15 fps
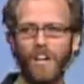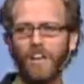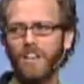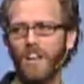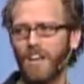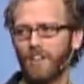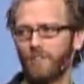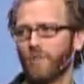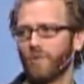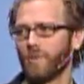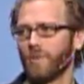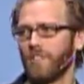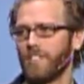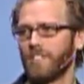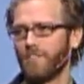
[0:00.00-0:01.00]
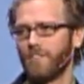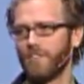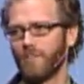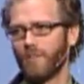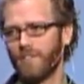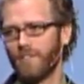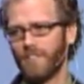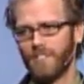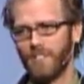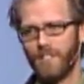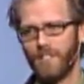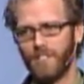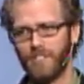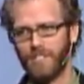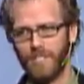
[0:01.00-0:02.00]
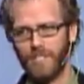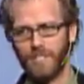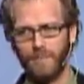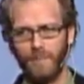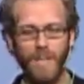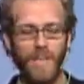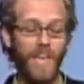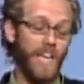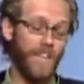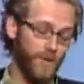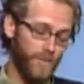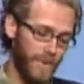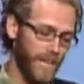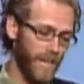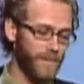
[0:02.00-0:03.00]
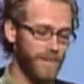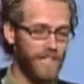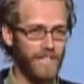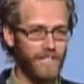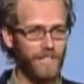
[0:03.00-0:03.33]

is an unnatural release of endorphins into your system, and you become